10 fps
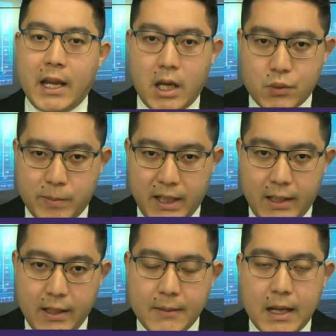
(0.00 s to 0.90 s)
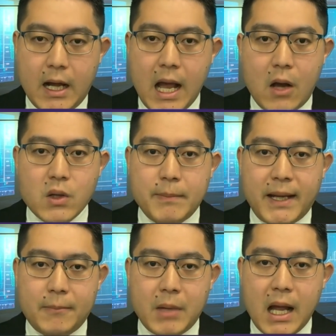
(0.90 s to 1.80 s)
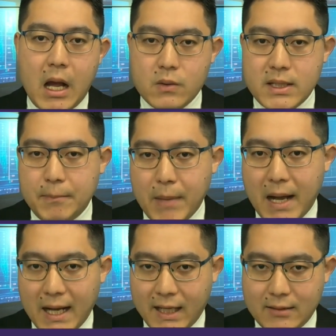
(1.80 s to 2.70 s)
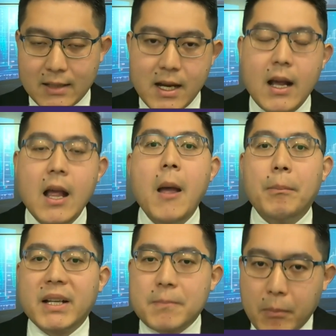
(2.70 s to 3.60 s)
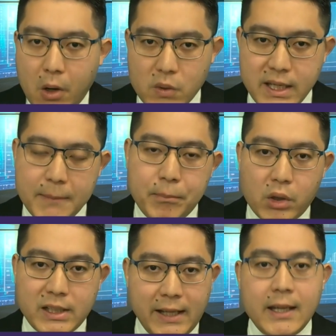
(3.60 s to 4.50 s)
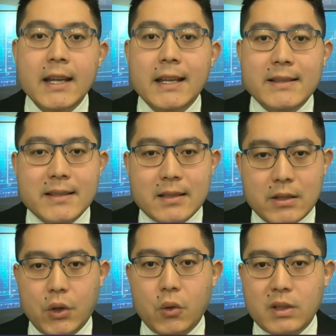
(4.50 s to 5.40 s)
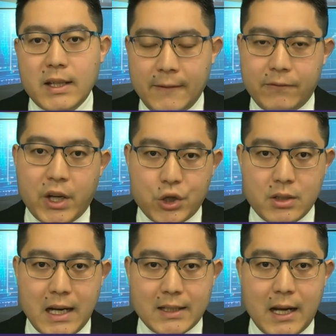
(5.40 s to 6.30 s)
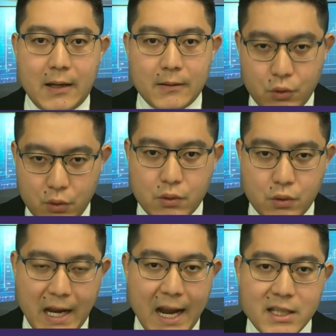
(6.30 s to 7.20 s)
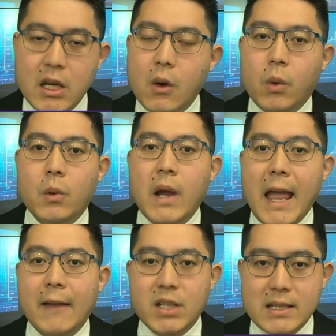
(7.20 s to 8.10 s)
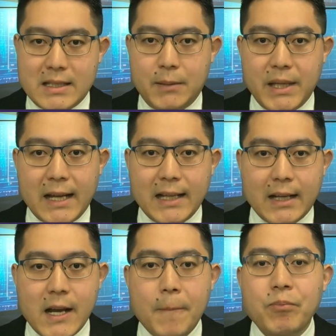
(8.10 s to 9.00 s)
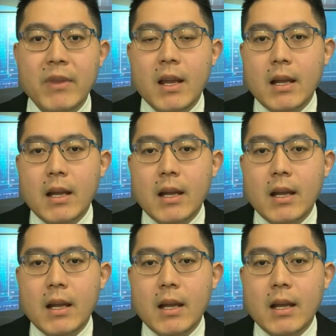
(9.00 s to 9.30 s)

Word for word: NAHB uh, house ma housing market data, but most importantly is still the inflation data. To tonight, we will have the CPI data.